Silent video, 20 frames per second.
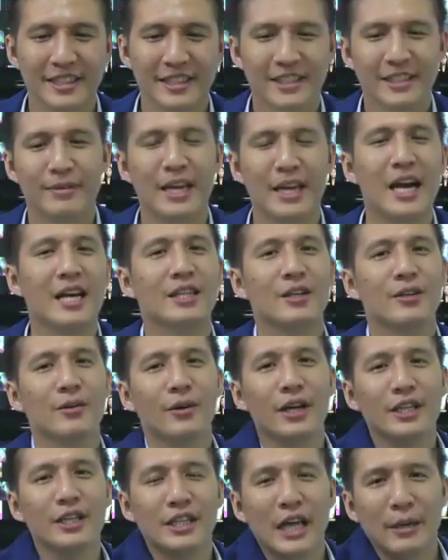Yeah, I think
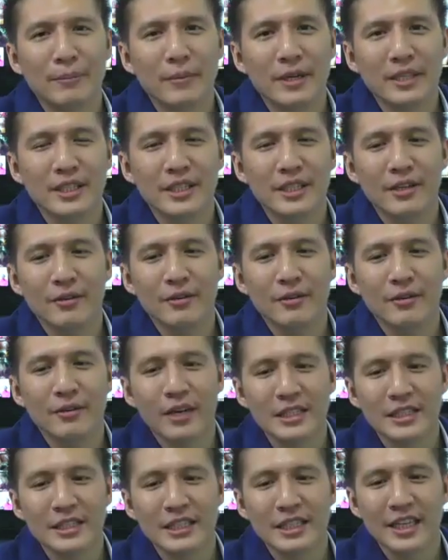any dimension of
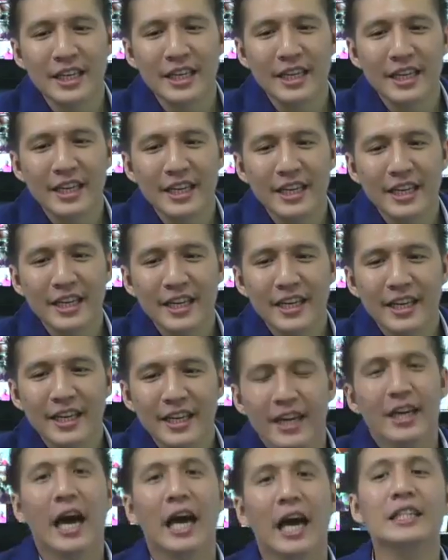Lazi.
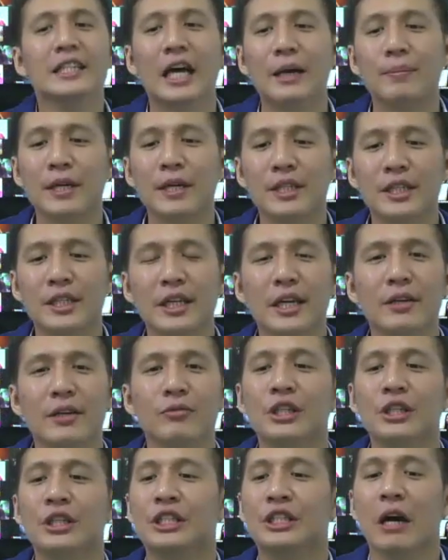A dimension of
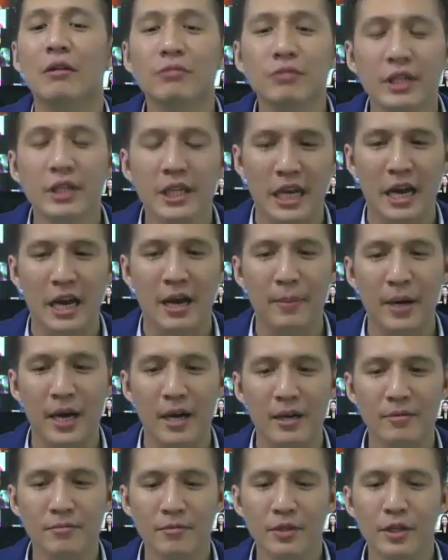the Yogi Kama.
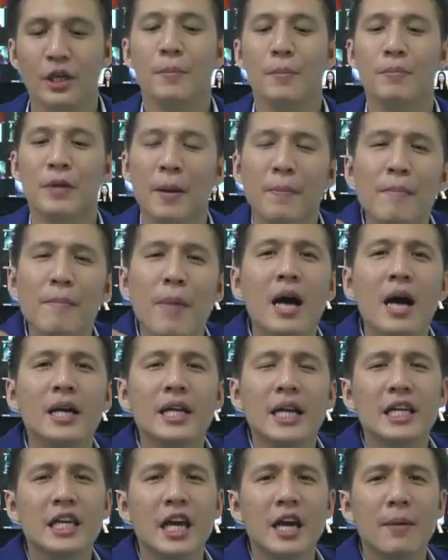Your
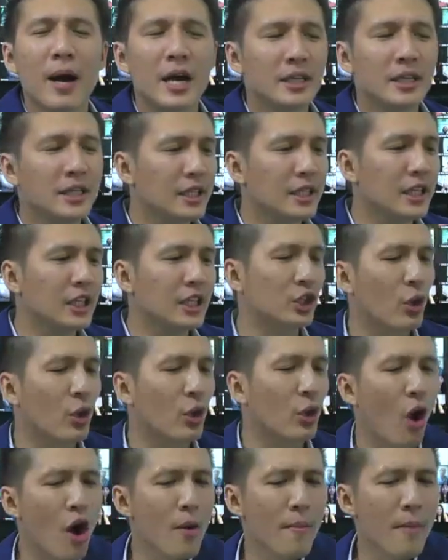money, money,
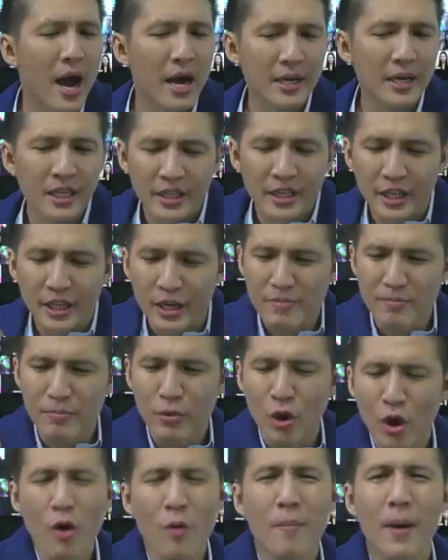to money,
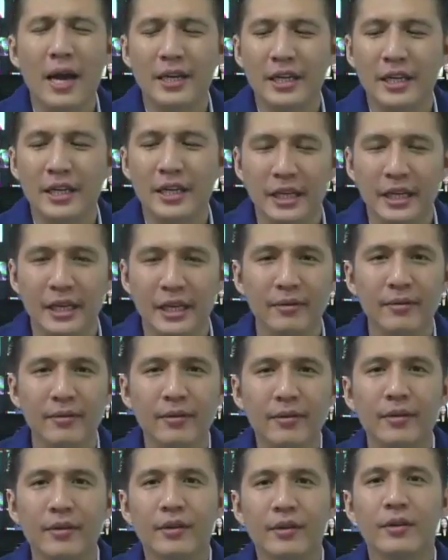your money,
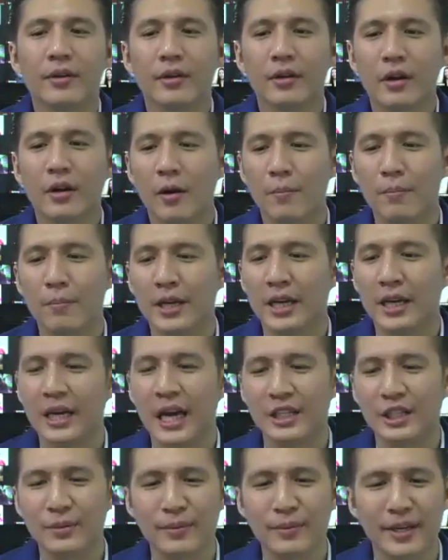
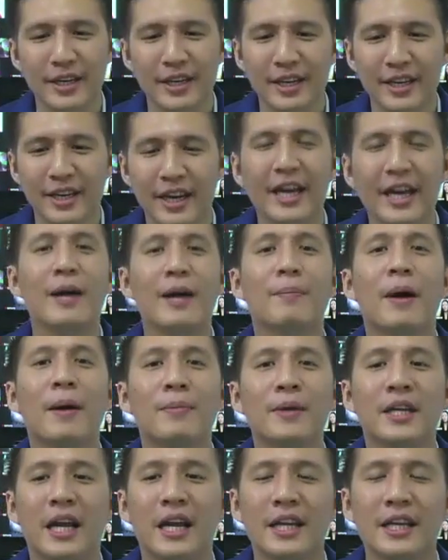Mingalaji, and a papi
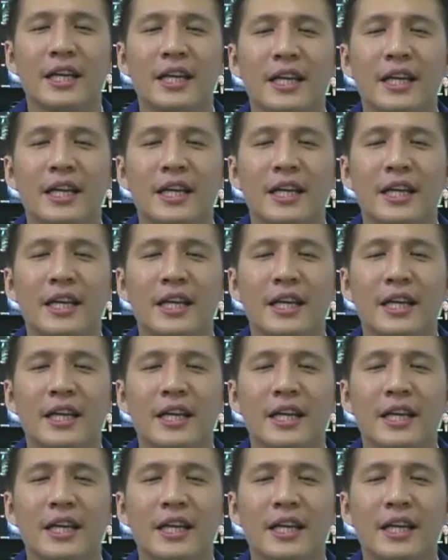dali.